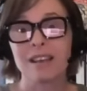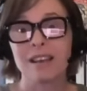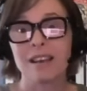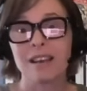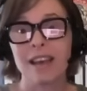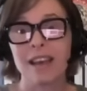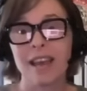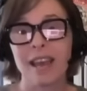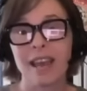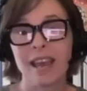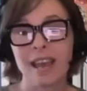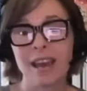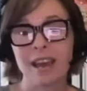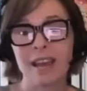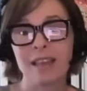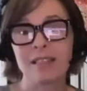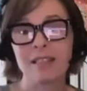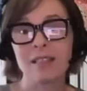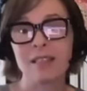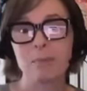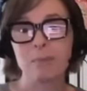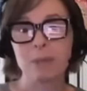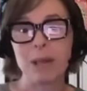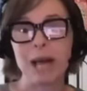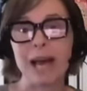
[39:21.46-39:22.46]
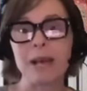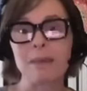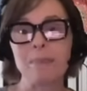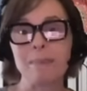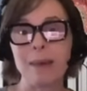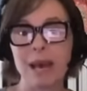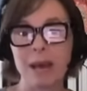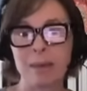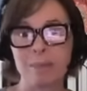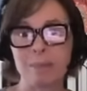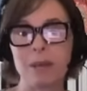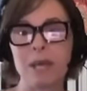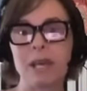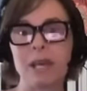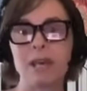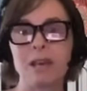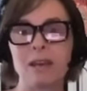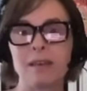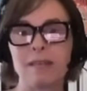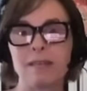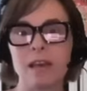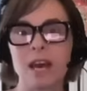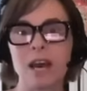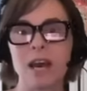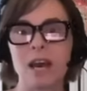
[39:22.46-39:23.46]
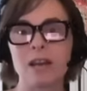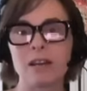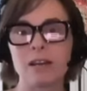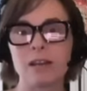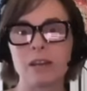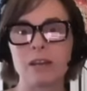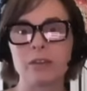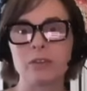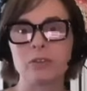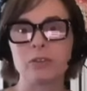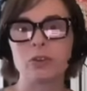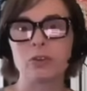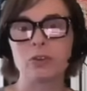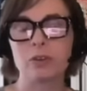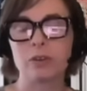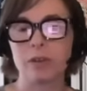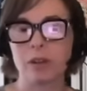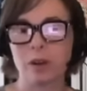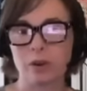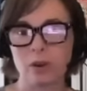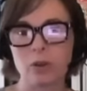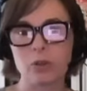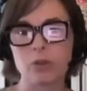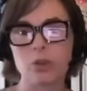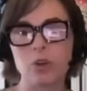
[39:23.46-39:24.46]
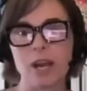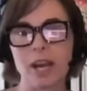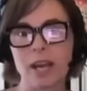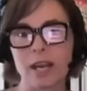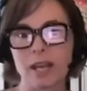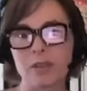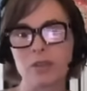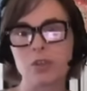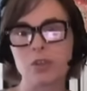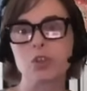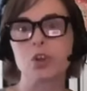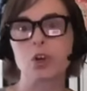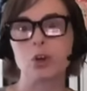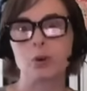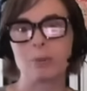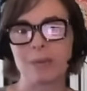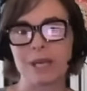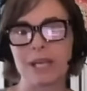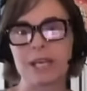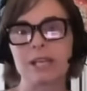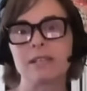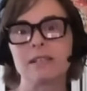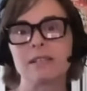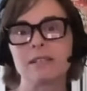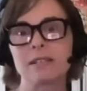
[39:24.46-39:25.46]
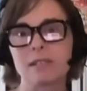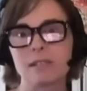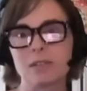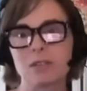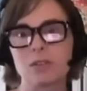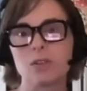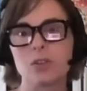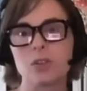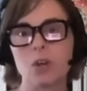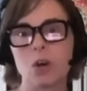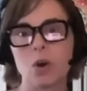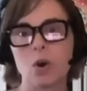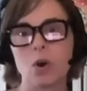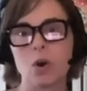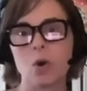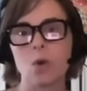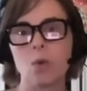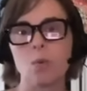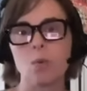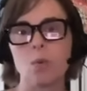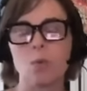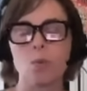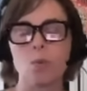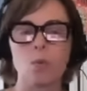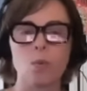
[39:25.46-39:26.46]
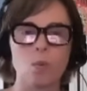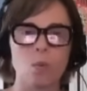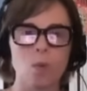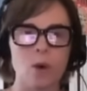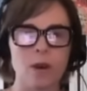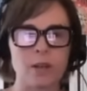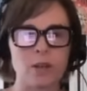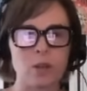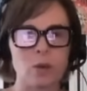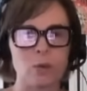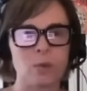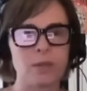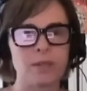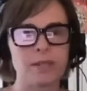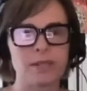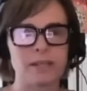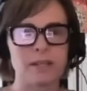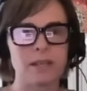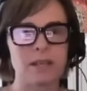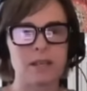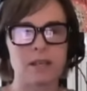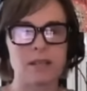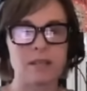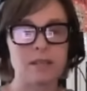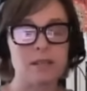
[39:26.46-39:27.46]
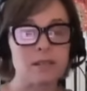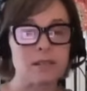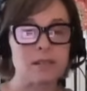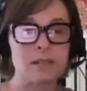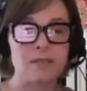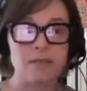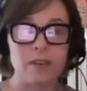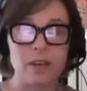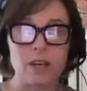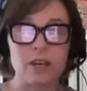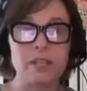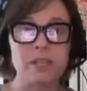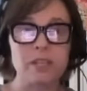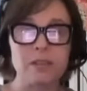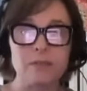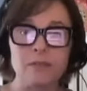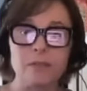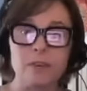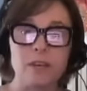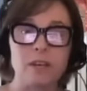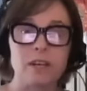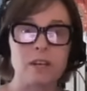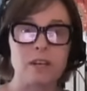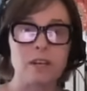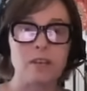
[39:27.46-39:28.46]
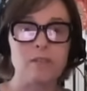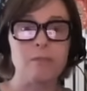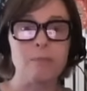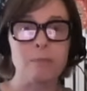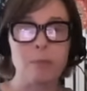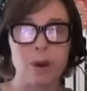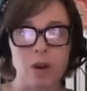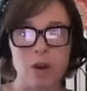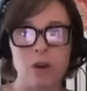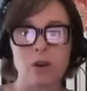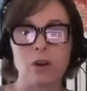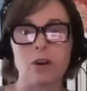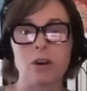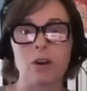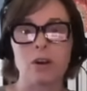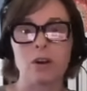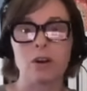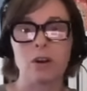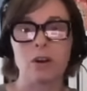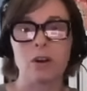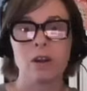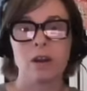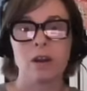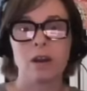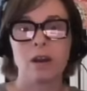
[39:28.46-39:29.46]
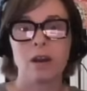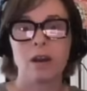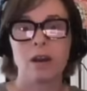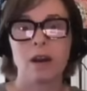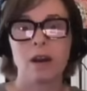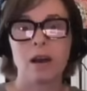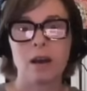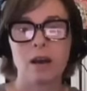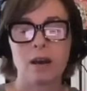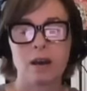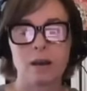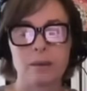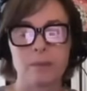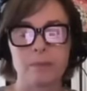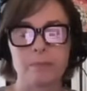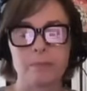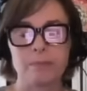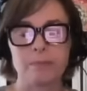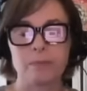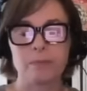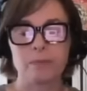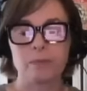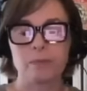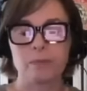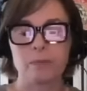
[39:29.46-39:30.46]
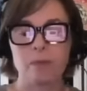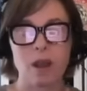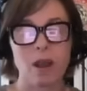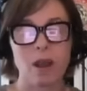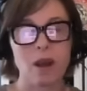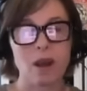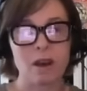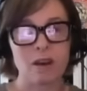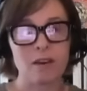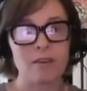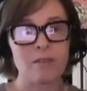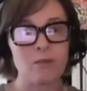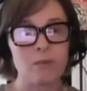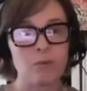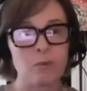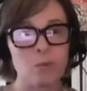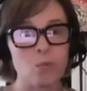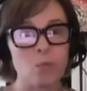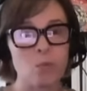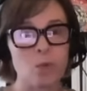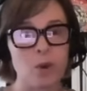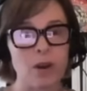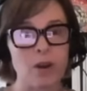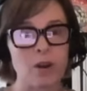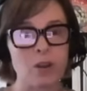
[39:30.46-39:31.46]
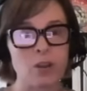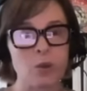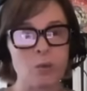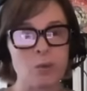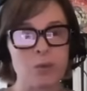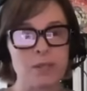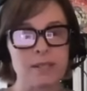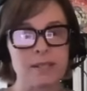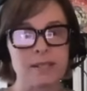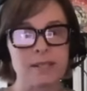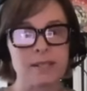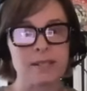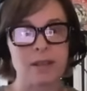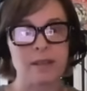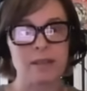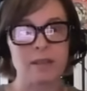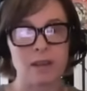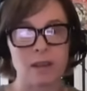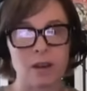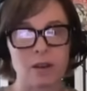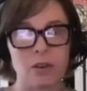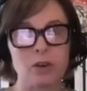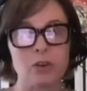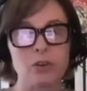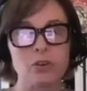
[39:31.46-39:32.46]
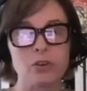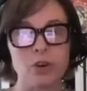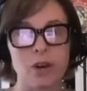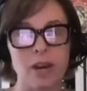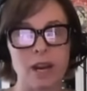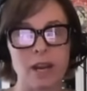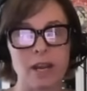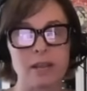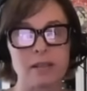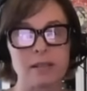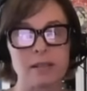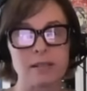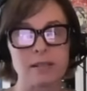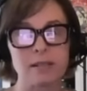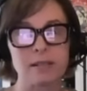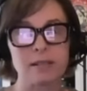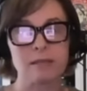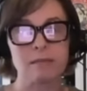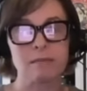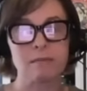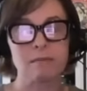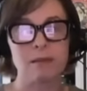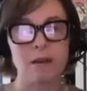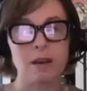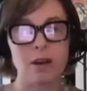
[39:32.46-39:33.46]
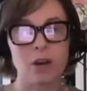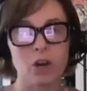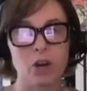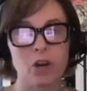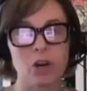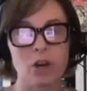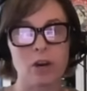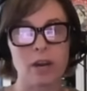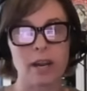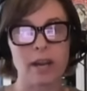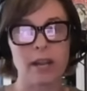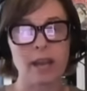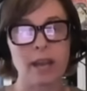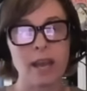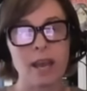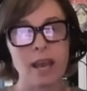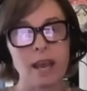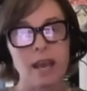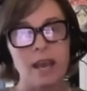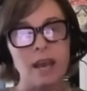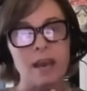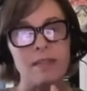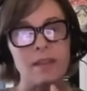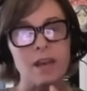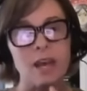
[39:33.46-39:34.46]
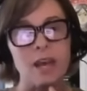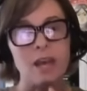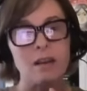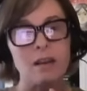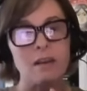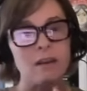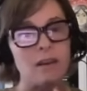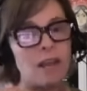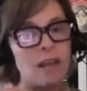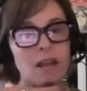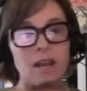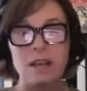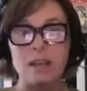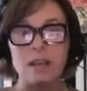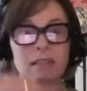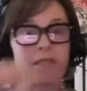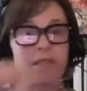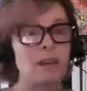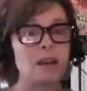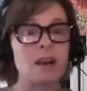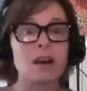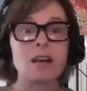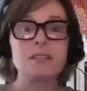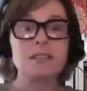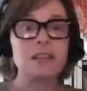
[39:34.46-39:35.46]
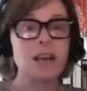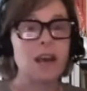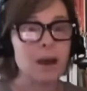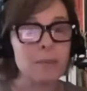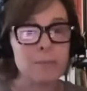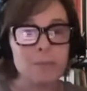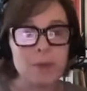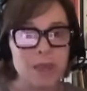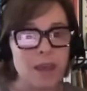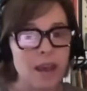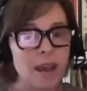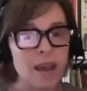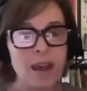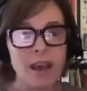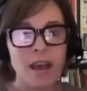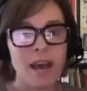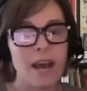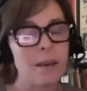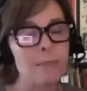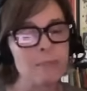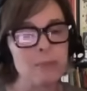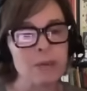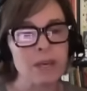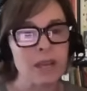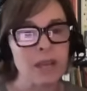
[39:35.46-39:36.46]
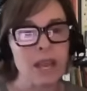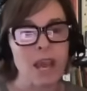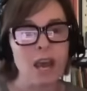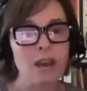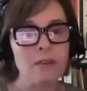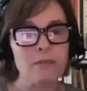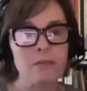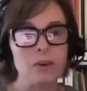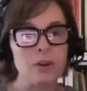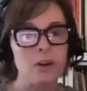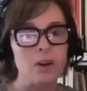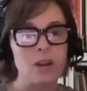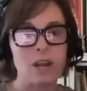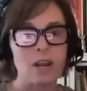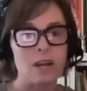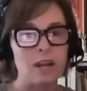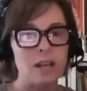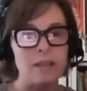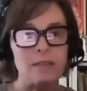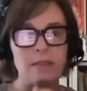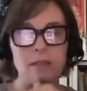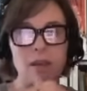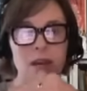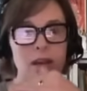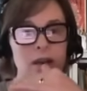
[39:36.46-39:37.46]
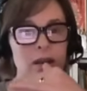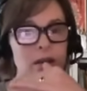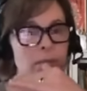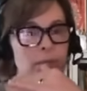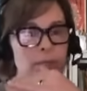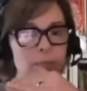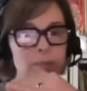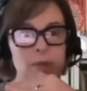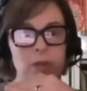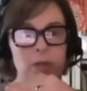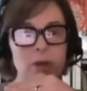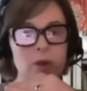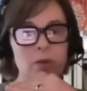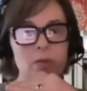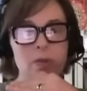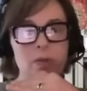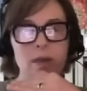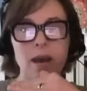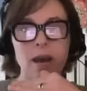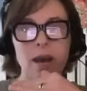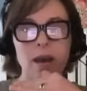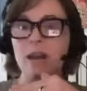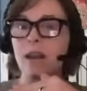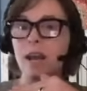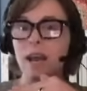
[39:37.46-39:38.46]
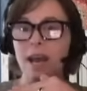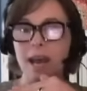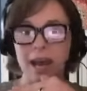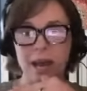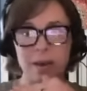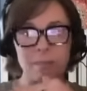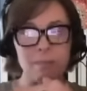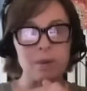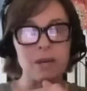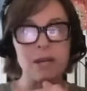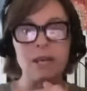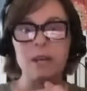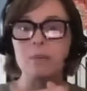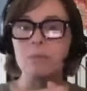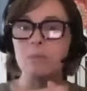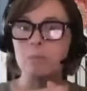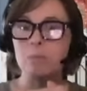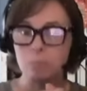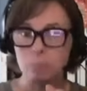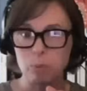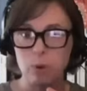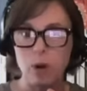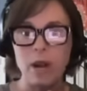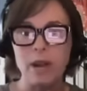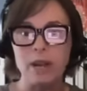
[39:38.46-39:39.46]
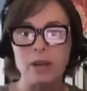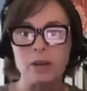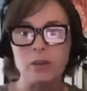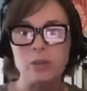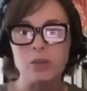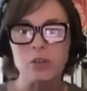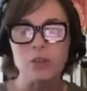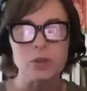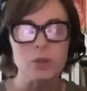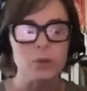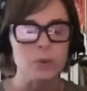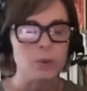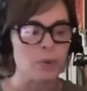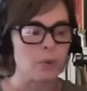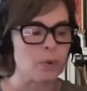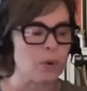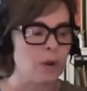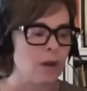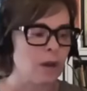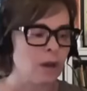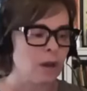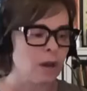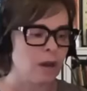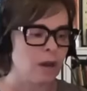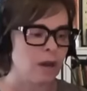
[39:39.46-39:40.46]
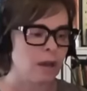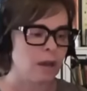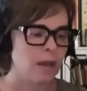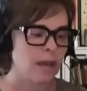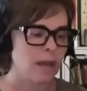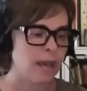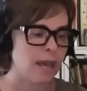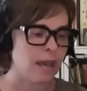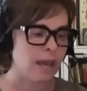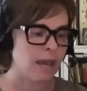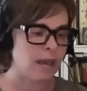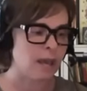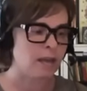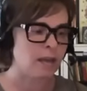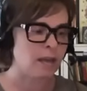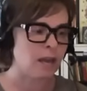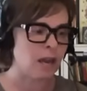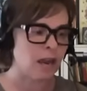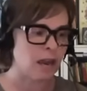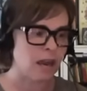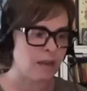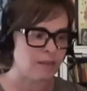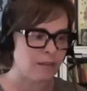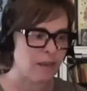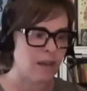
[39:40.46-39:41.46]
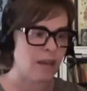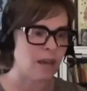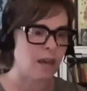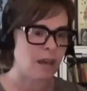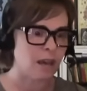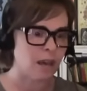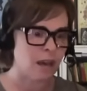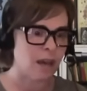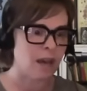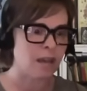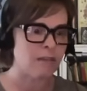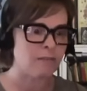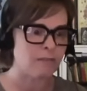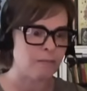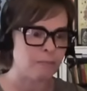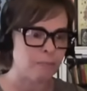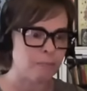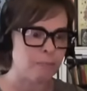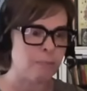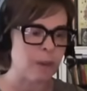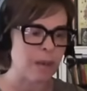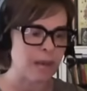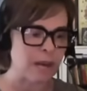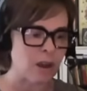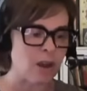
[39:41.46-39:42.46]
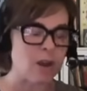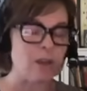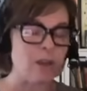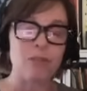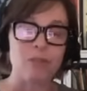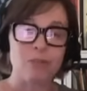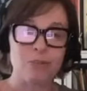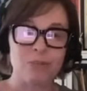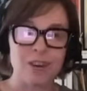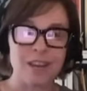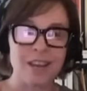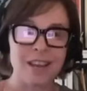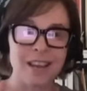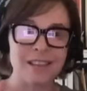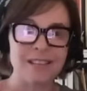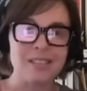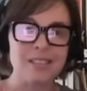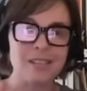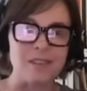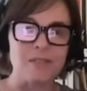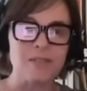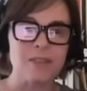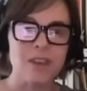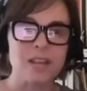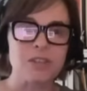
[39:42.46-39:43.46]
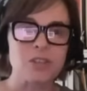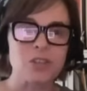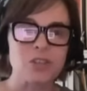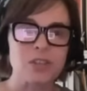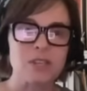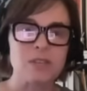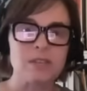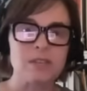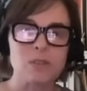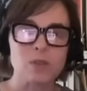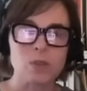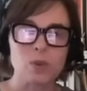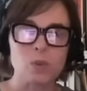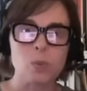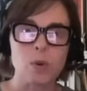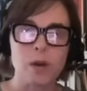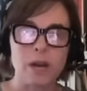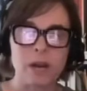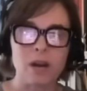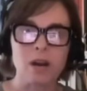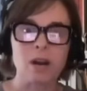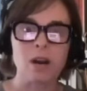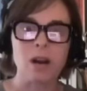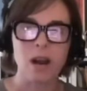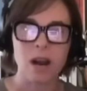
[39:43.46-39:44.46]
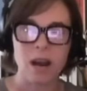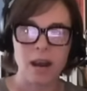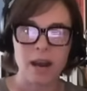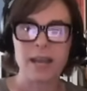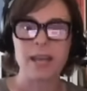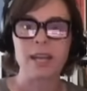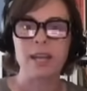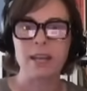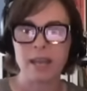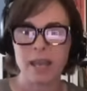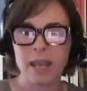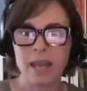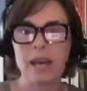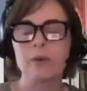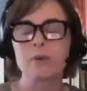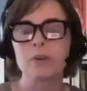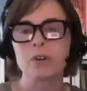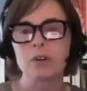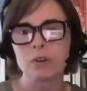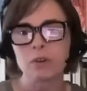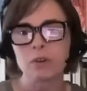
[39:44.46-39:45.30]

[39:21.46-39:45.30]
And the black mat being that young, younger dryas terminus. So what you would see is it's a very definitive marker um, of where you would see the younger dryas occurring and then anything on top of that happening after anything below that happening prior to and i've i've been on three excavations where i encountered